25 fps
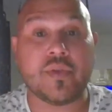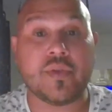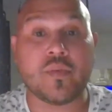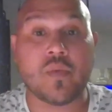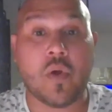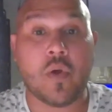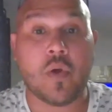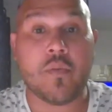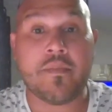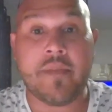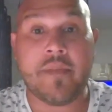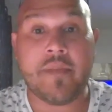the
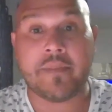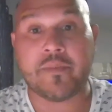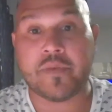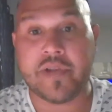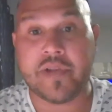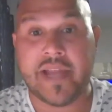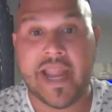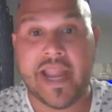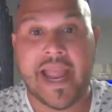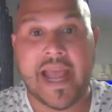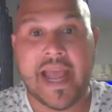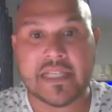rote
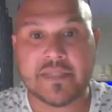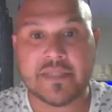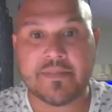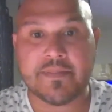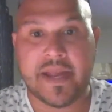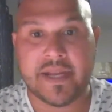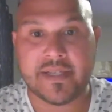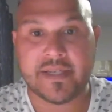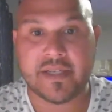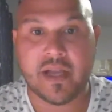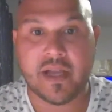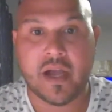memory
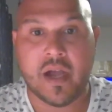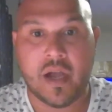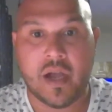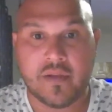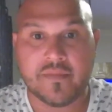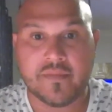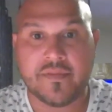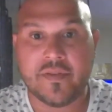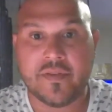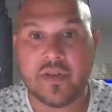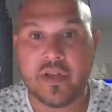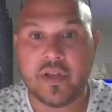aspect
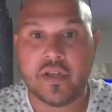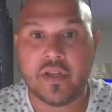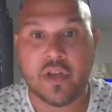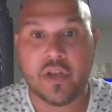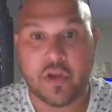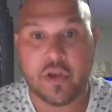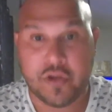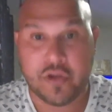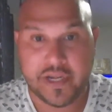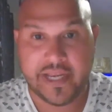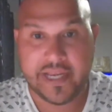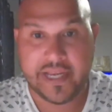of
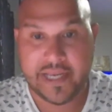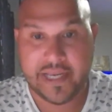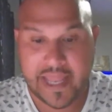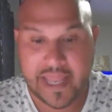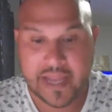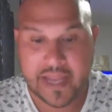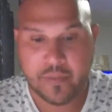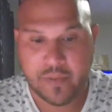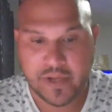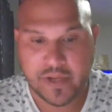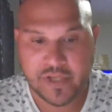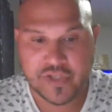learning
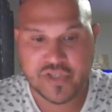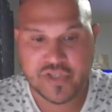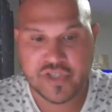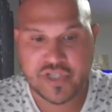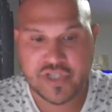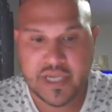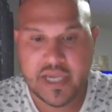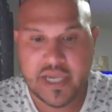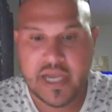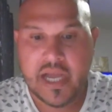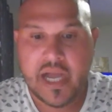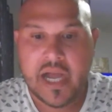
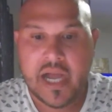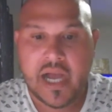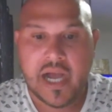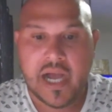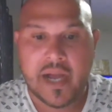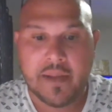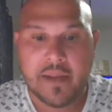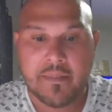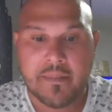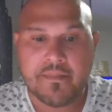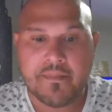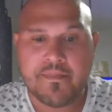language.
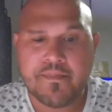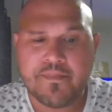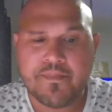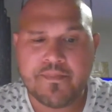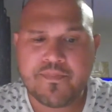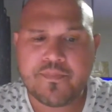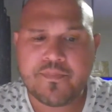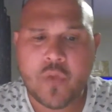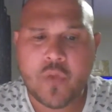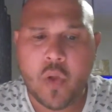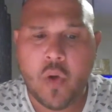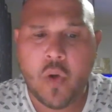
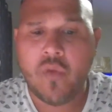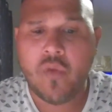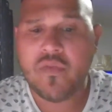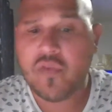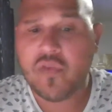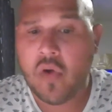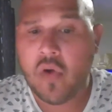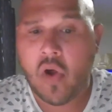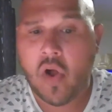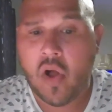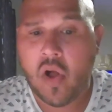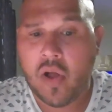
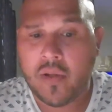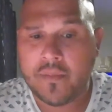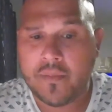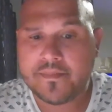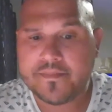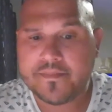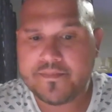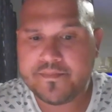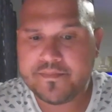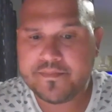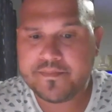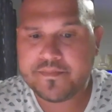
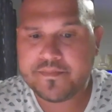Overall,